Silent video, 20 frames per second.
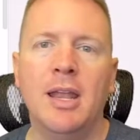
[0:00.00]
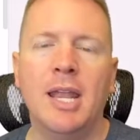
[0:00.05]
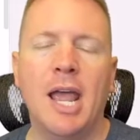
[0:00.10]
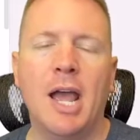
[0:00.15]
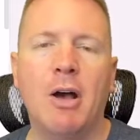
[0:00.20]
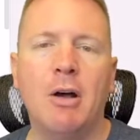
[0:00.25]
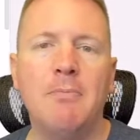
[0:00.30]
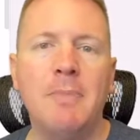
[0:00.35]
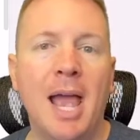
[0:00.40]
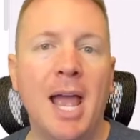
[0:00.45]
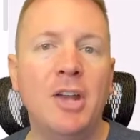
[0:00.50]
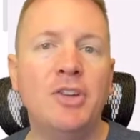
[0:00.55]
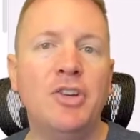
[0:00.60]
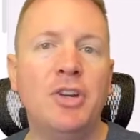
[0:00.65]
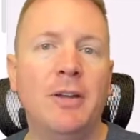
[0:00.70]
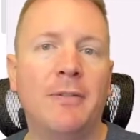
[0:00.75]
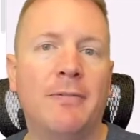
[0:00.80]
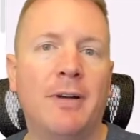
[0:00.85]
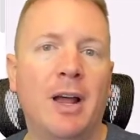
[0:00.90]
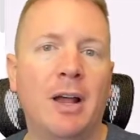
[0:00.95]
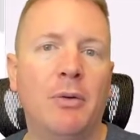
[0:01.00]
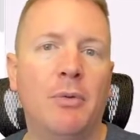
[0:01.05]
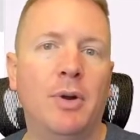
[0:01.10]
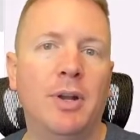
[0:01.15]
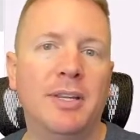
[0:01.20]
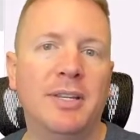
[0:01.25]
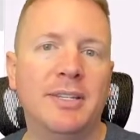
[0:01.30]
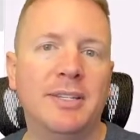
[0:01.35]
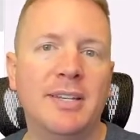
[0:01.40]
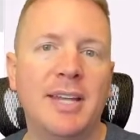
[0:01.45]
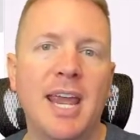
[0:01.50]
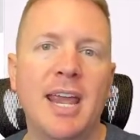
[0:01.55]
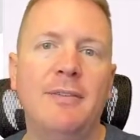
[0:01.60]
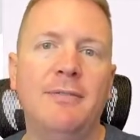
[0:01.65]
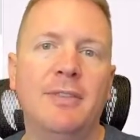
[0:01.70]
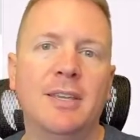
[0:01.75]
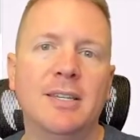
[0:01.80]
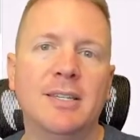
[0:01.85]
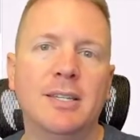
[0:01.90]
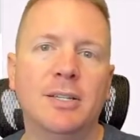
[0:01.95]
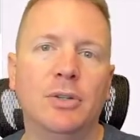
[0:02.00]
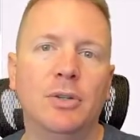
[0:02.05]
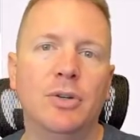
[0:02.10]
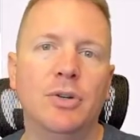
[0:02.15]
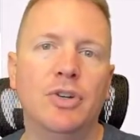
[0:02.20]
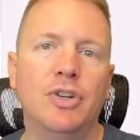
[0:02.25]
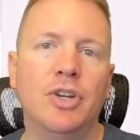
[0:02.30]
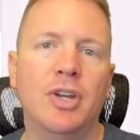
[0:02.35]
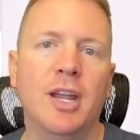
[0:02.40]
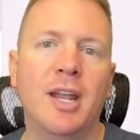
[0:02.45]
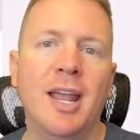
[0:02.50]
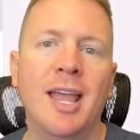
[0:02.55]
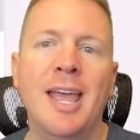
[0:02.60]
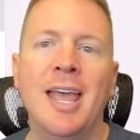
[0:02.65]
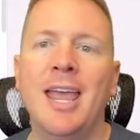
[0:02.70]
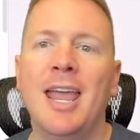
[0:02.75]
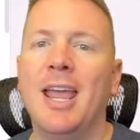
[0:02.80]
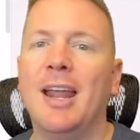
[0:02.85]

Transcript: Now imagine if I were to save the solution